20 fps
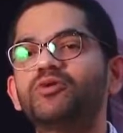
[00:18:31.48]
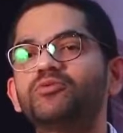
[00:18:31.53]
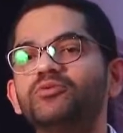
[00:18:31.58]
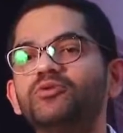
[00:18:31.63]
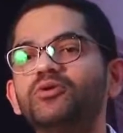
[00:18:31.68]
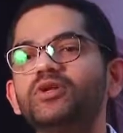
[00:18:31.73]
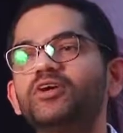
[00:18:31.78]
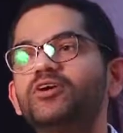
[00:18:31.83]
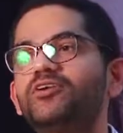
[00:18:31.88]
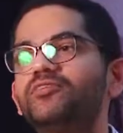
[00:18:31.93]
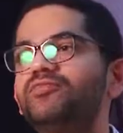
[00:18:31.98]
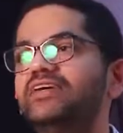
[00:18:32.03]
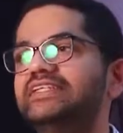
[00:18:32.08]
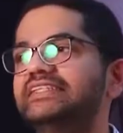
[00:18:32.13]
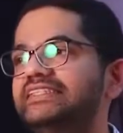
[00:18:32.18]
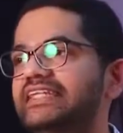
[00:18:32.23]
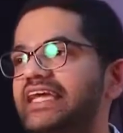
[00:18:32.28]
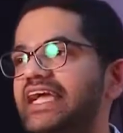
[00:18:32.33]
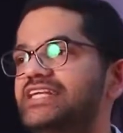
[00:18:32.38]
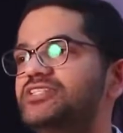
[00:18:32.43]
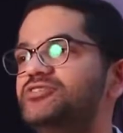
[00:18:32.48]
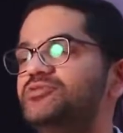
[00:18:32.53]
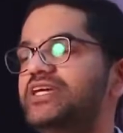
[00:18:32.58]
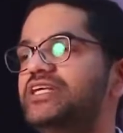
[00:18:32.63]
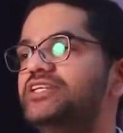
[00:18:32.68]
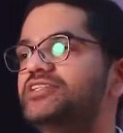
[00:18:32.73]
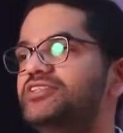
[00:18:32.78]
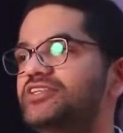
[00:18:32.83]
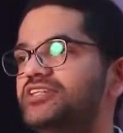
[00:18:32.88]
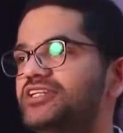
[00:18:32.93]
ruler of a state to
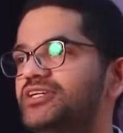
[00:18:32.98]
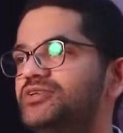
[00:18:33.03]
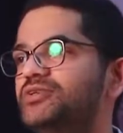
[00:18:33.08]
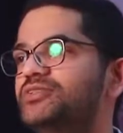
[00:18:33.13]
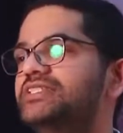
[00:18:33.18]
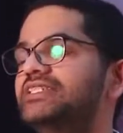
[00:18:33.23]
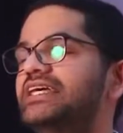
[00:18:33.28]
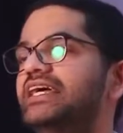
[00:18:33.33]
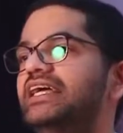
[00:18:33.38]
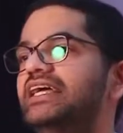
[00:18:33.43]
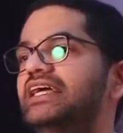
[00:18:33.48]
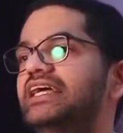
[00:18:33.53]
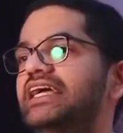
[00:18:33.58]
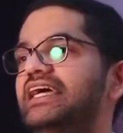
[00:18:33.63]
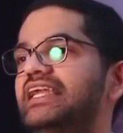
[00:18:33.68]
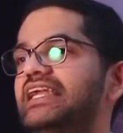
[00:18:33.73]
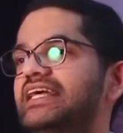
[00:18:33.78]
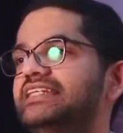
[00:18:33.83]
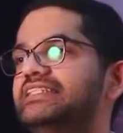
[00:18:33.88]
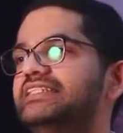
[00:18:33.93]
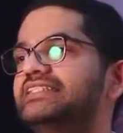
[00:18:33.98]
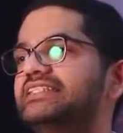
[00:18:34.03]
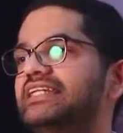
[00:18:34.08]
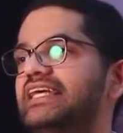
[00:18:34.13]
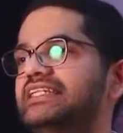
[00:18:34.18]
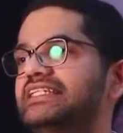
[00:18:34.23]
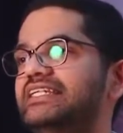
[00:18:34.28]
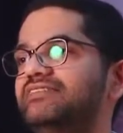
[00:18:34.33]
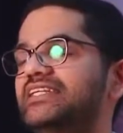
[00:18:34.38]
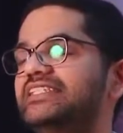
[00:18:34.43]
introduce a
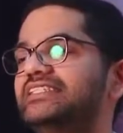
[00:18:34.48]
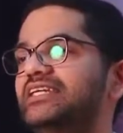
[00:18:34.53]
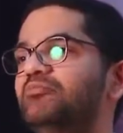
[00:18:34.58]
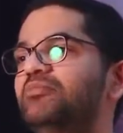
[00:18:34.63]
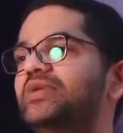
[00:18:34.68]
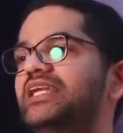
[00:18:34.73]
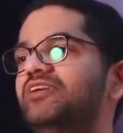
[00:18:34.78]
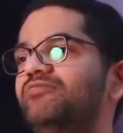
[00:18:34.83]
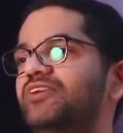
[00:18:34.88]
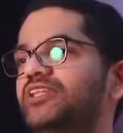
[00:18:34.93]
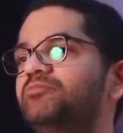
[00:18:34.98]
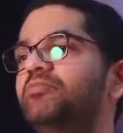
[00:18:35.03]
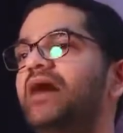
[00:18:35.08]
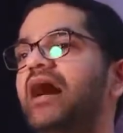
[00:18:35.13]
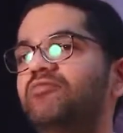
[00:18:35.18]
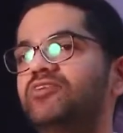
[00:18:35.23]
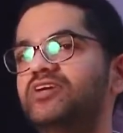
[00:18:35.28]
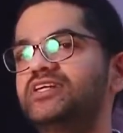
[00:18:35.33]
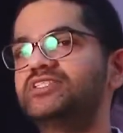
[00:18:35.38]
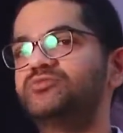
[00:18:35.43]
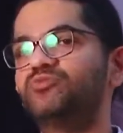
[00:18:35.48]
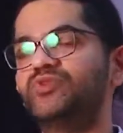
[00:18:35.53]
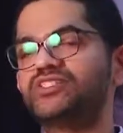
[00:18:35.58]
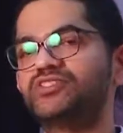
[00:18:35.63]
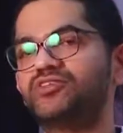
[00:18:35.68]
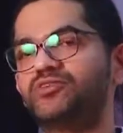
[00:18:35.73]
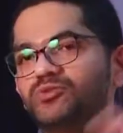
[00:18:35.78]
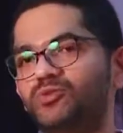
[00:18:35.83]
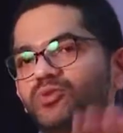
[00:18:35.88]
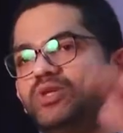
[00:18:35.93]
legislative assembly with powers which
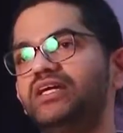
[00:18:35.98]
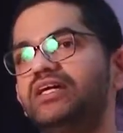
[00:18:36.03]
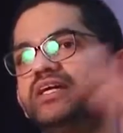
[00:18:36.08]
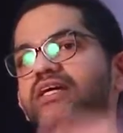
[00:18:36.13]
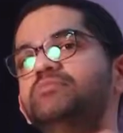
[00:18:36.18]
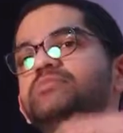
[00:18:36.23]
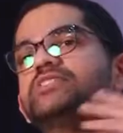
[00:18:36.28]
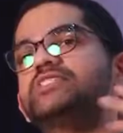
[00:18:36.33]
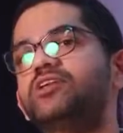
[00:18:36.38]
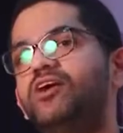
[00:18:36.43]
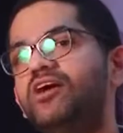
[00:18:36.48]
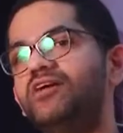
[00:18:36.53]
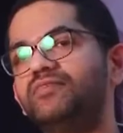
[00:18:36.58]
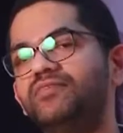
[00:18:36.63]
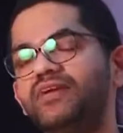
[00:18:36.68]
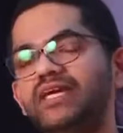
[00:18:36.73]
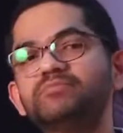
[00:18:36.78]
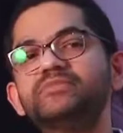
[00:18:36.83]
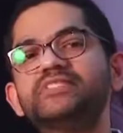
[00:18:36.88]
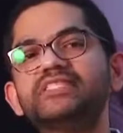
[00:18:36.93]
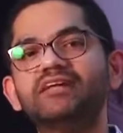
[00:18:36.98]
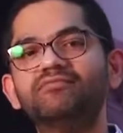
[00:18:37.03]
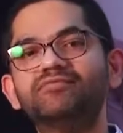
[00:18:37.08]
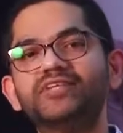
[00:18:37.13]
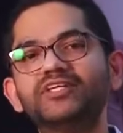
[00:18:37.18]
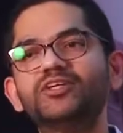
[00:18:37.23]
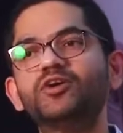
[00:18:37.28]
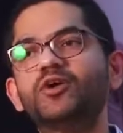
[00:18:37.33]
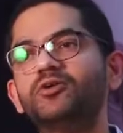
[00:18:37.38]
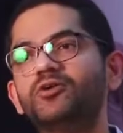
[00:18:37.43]
the ruler himself
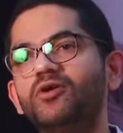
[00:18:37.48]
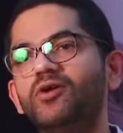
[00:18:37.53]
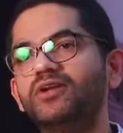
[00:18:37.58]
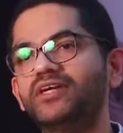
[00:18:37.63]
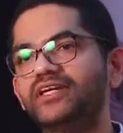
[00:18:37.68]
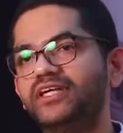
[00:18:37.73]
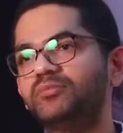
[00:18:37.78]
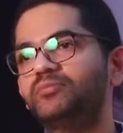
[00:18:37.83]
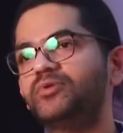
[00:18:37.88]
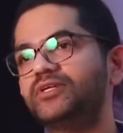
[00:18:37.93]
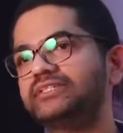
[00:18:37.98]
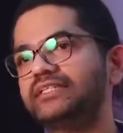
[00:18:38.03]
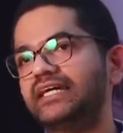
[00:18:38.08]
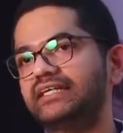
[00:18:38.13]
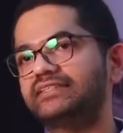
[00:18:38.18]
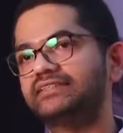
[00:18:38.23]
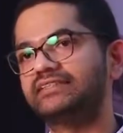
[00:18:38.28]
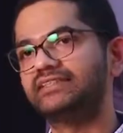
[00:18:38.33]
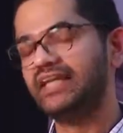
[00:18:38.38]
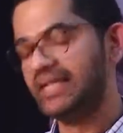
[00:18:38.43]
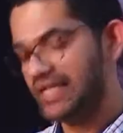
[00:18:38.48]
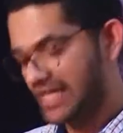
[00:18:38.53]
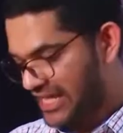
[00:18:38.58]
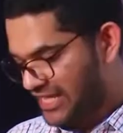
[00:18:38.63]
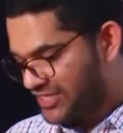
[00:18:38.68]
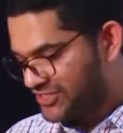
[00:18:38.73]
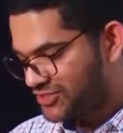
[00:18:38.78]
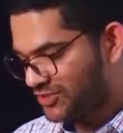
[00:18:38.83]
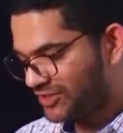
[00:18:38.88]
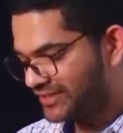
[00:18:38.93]
did not already possess.
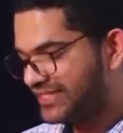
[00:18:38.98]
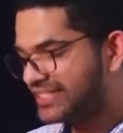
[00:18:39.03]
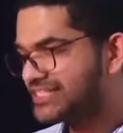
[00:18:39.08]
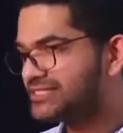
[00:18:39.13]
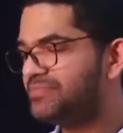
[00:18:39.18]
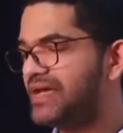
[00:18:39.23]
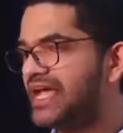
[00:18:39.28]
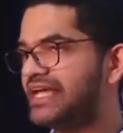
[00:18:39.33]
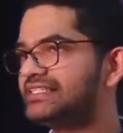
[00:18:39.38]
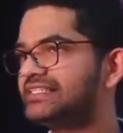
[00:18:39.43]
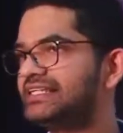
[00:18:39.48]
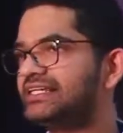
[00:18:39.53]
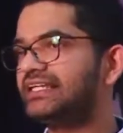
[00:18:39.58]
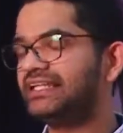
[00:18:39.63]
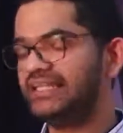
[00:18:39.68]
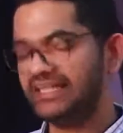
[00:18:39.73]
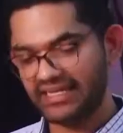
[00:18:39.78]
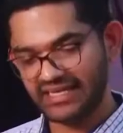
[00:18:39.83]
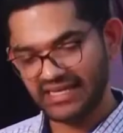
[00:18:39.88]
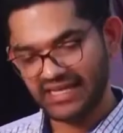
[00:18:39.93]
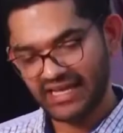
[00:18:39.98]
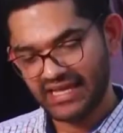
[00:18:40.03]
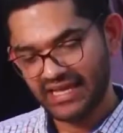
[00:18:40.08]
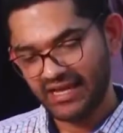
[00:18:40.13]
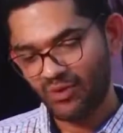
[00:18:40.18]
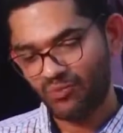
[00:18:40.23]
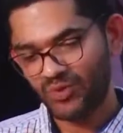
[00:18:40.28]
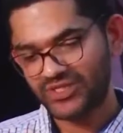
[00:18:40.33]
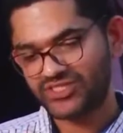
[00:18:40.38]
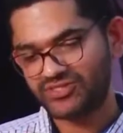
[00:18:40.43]
So this basically
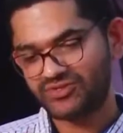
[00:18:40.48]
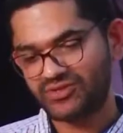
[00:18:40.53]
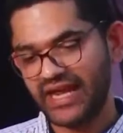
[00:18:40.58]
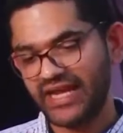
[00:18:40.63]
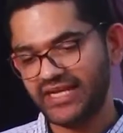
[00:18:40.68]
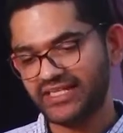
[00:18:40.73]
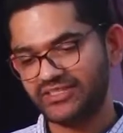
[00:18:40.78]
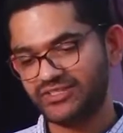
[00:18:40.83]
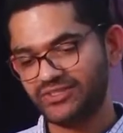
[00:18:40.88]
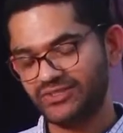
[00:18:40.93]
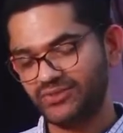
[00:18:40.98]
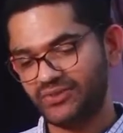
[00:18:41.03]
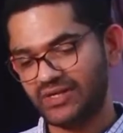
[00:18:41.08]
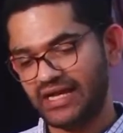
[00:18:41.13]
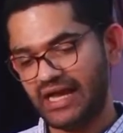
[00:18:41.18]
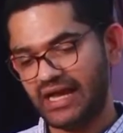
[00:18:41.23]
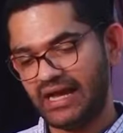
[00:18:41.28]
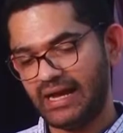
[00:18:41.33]
was trying to